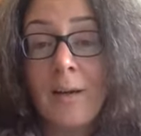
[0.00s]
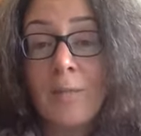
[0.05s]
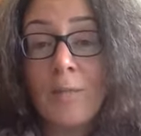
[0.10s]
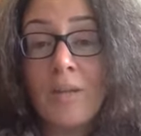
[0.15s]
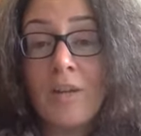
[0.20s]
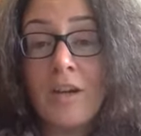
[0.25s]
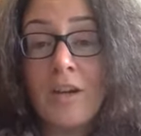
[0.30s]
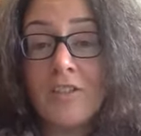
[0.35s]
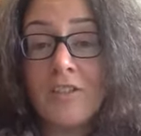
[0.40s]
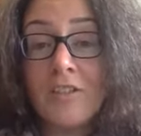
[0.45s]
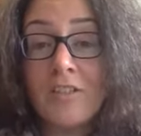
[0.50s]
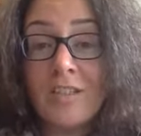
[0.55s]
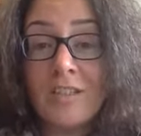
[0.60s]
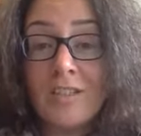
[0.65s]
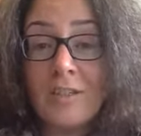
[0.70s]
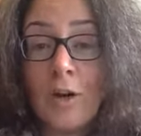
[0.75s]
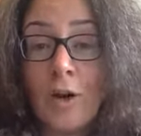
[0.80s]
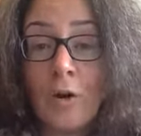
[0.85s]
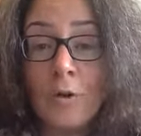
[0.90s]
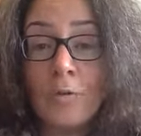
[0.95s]
Because, you
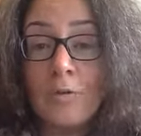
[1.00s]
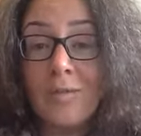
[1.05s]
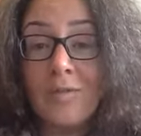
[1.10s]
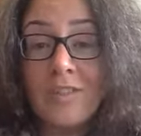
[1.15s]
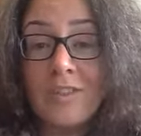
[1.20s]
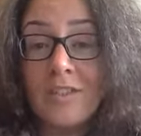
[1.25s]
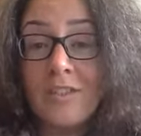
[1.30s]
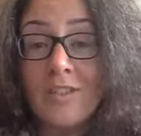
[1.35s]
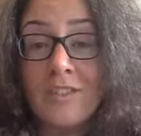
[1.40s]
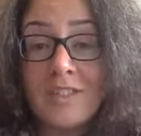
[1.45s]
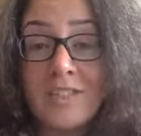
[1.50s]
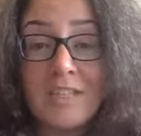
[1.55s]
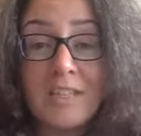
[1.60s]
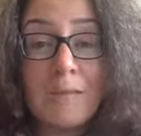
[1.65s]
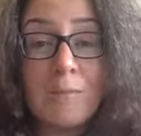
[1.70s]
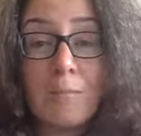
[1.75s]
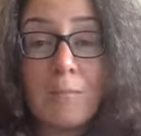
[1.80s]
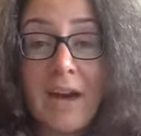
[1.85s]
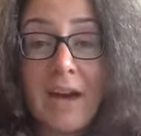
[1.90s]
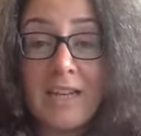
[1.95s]
know, you can
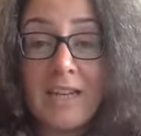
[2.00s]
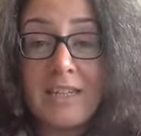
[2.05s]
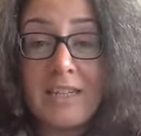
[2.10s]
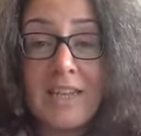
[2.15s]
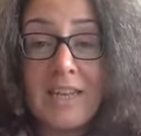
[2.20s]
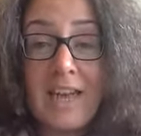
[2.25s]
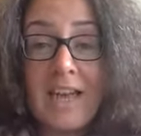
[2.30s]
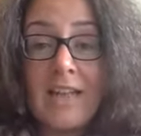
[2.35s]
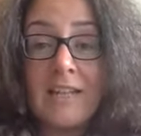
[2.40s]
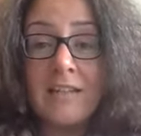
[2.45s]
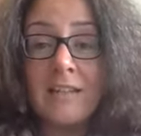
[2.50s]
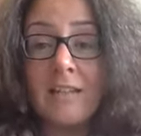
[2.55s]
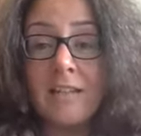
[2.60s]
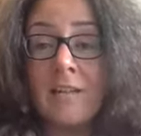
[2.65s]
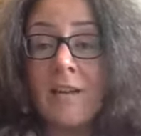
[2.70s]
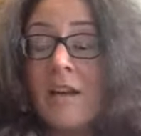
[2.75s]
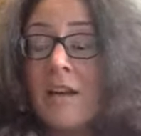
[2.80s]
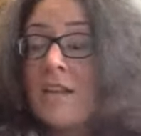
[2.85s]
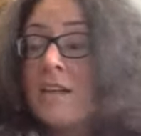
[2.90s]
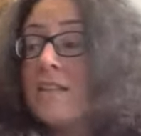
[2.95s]
sit back again and
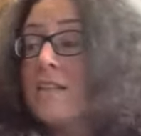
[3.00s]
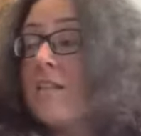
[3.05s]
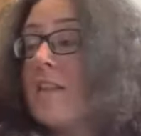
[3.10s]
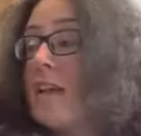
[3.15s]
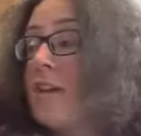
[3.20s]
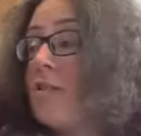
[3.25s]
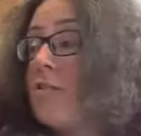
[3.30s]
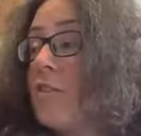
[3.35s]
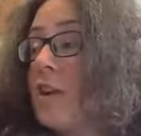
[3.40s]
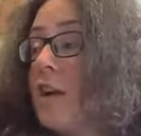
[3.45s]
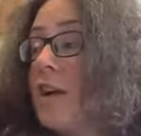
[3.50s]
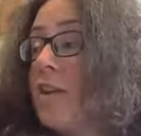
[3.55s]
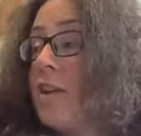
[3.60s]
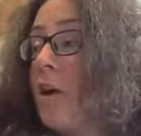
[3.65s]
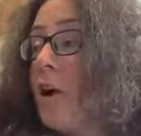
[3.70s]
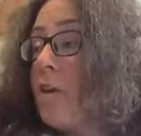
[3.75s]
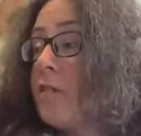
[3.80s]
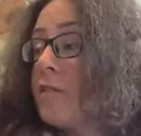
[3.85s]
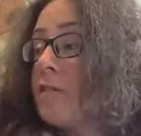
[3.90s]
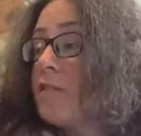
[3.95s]
say, all right,
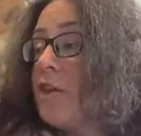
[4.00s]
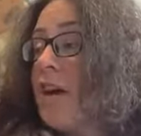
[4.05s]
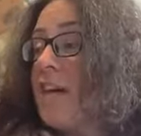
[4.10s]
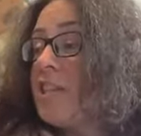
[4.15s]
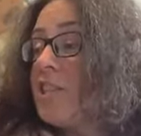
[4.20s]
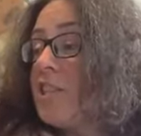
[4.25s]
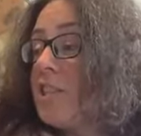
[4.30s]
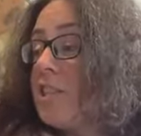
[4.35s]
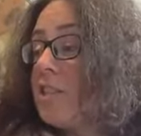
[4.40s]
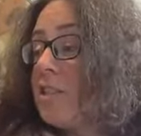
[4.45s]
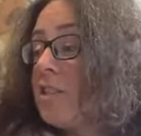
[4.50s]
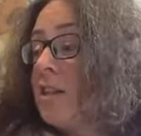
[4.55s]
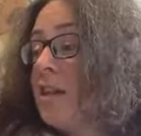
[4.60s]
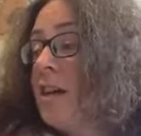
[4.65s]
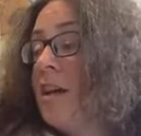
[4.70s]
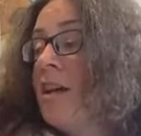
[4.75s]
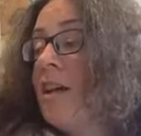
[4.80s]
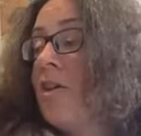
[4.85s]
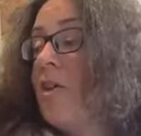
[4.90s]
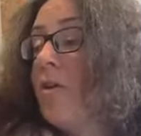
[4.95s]
law of attraction
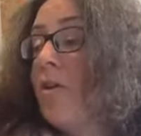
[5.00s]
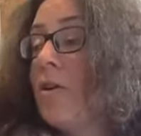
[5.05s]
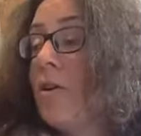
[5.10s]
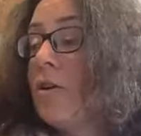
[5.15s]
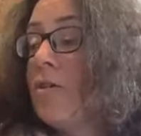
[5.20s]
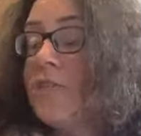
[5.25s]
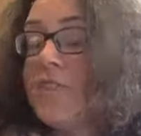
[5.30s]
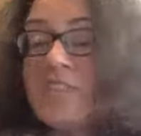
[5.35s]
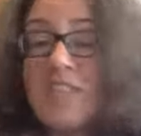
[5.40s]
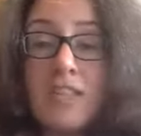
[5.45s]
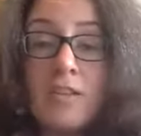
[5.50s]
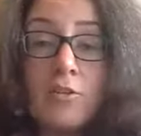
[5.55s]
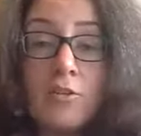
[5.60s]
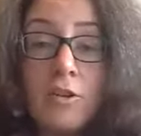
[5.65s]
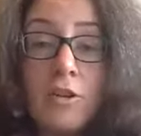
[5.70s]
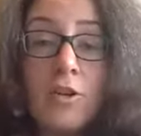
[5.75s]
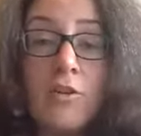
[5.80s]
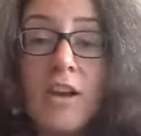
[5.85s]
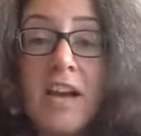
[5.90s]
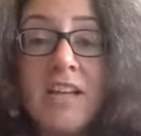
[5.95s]
or the
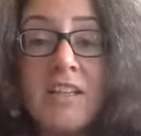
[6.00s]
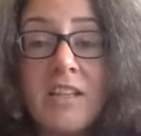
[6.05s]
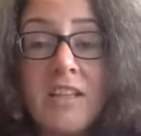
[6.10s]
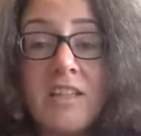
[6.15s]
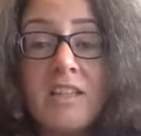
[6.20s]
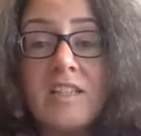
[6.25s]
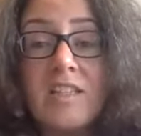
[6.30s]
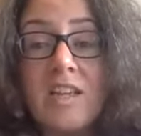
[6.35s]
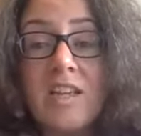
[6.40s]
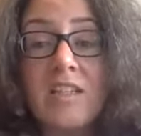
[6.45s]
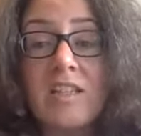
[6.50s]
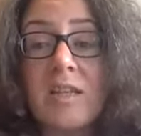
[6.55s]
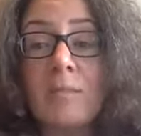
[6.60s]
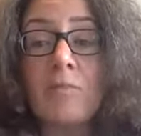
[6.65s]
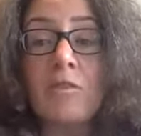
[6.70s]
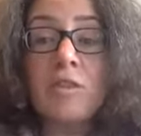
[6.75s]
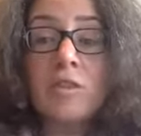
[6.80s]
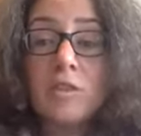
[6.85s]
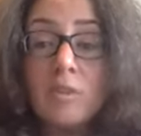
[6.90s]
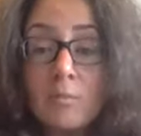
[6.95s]
secret or any of these things. I'm
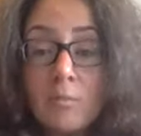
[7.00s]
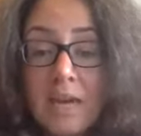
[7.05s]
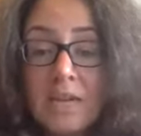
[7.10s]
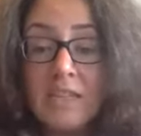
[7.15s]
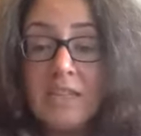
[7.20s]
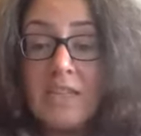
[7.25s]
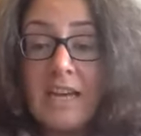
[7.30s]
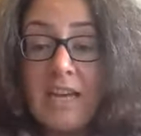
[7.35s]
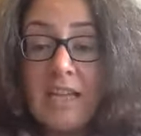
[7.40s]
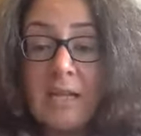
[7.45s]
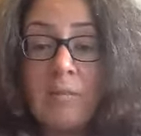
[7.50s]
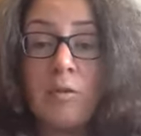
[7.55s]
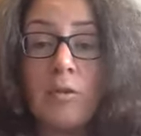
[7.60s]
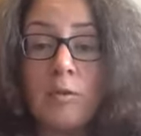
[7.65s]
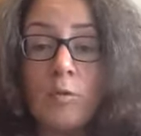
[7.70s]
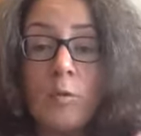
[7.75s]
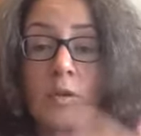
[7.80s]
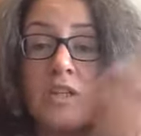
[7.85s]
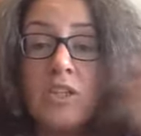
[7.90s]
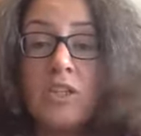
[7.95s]
just going to meditate. I'm going
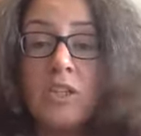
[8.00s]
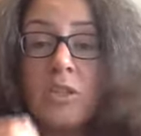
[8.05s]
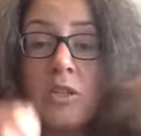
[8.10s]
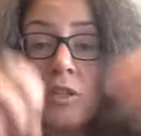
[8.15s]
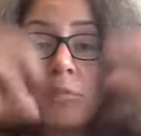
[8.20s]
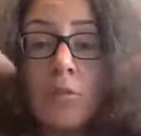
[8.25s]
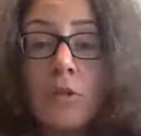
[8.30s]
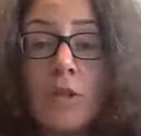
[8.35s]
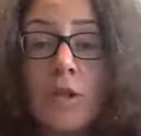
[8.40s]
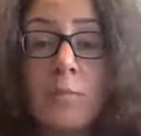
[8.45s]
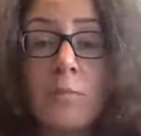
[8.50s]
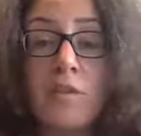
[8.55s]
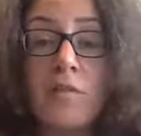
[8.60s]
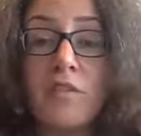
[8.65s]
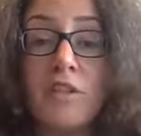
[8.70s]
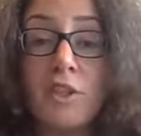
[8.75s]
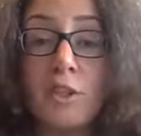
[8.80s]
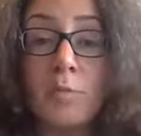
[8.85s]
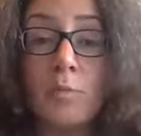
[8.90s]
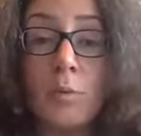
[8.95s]
to wish. I'm going to put on my
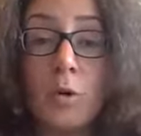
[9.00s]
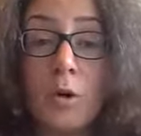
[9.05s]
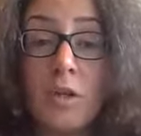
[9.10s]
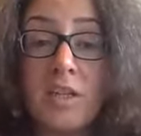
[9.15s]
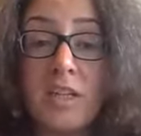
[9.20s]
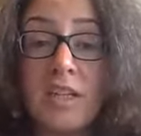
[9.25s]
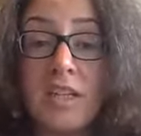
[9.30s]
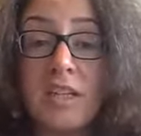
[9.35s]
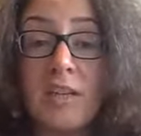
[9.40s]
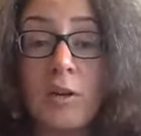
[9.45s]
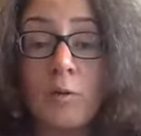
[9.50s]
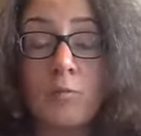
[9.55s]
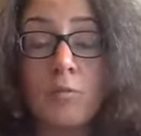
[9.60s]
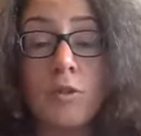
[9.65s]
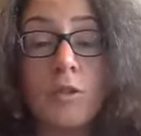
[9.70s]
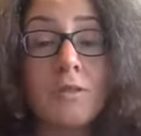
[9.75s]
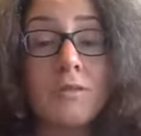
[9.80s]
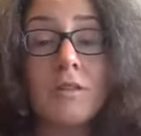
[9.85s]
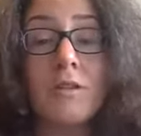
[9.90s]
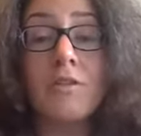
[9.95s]
vision board and it'll come
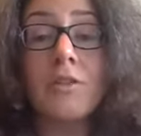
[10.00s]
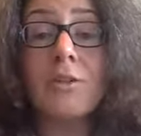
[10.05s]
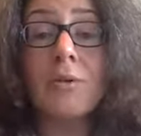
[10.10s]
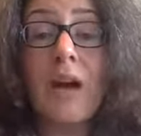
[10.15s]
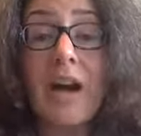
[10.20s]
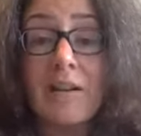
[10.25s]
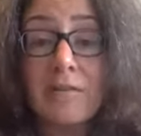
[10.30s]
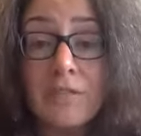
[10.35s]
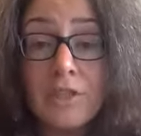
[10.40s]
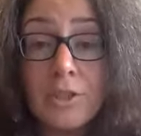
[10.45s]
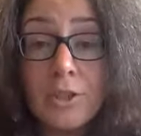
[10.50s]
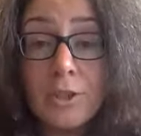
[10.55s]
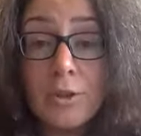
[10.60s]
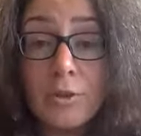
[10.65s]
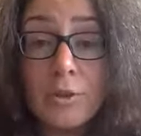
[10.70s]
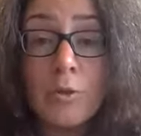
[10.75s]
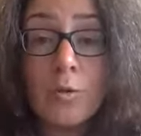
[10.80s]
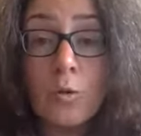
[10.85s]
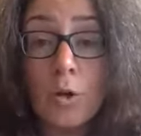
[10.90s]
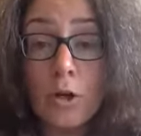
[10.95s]
true. No, you have to do
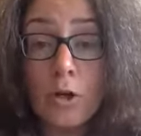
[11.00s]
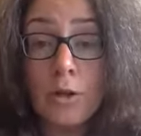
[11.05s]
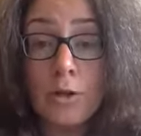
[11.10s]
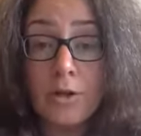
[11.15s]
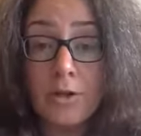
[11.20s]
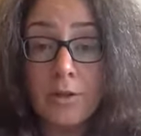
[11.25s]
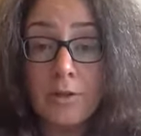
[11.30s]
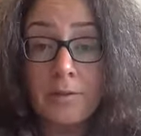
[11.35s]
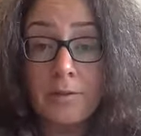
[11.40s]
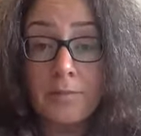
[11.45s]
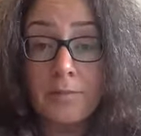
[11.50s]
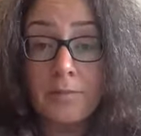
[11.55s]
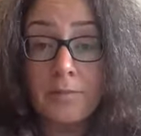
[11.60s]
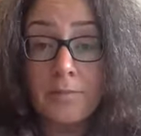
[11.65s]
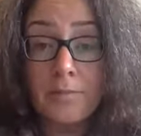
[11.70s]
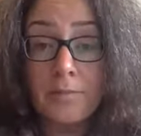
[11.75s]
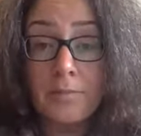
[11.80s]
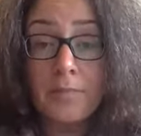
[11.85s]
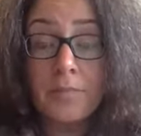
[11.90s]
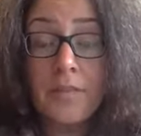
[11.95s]
your work.
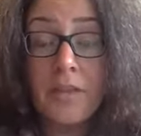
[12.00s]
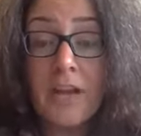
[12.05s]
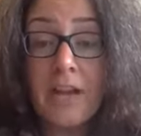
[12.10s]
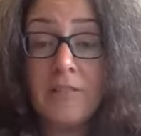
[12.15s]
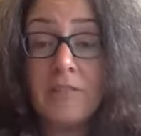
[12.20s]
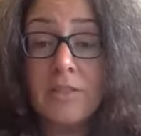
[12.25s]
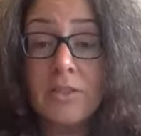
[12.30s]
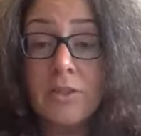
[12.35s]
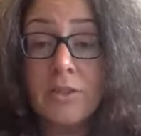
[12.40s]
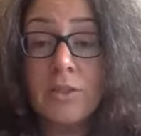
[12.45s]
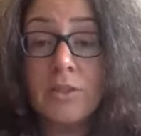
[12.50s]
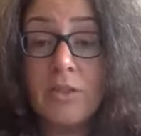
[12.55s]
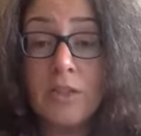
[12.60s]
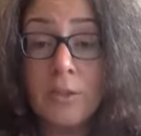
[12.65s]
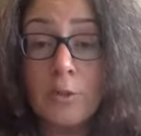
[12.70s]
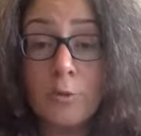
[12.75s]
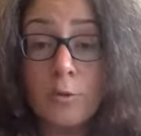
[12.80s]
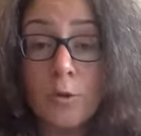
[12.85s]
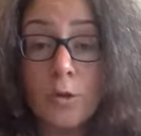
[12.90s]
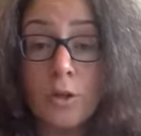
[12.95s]
You have to do your
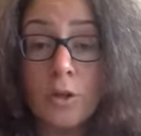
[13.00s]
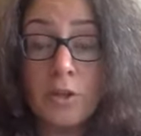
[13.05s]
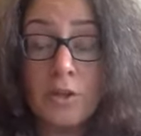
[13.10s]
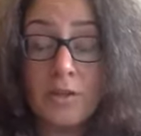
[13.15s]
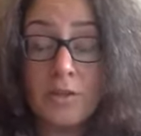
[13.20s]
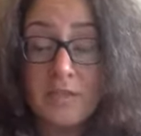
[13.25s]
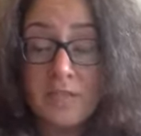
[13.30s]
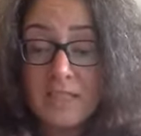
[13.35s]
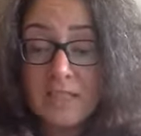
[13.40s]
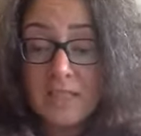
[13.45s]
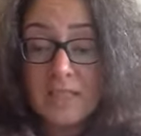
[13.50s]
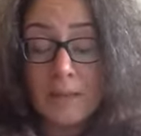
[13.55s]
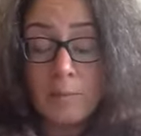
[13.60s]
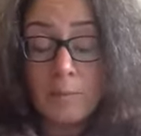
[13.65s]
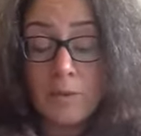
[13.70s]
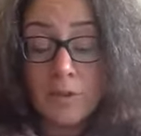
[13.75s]
inner work. You have to accept